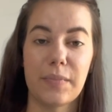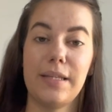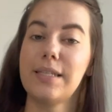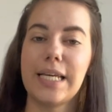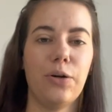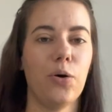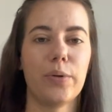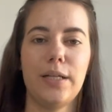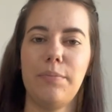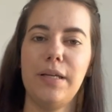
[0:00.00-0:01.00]
This can
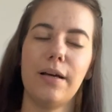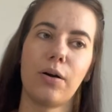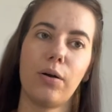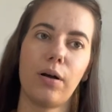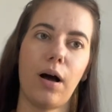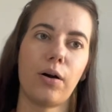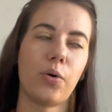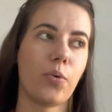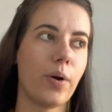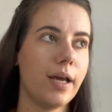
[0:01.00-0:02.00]
already be a
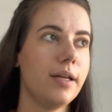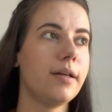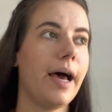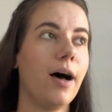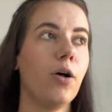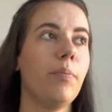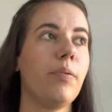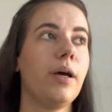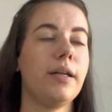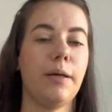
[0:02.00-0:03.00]
great help
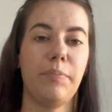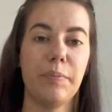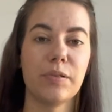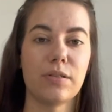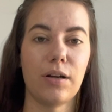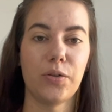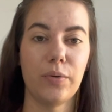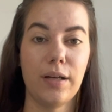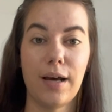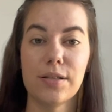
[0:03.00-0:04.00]
that people start to
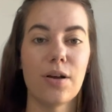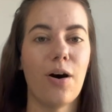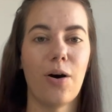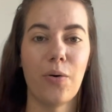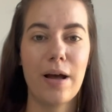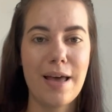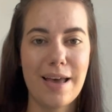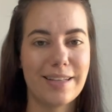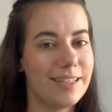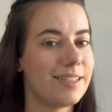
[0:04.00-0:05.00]
realize, oh,
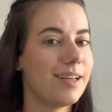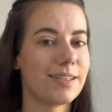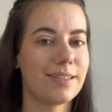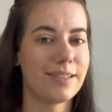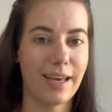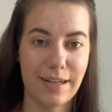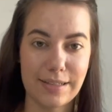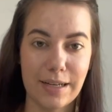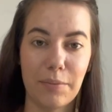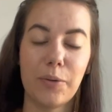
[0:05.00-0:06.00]
this doesn't say
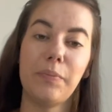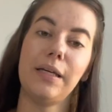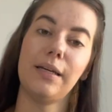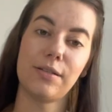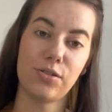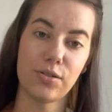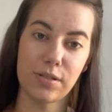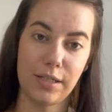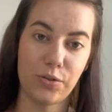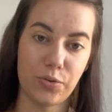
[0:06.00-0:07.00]
anything about me, it's
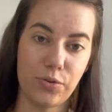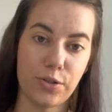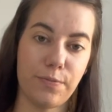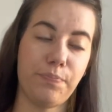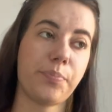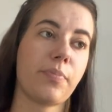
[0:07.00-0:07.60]
just an intrusion.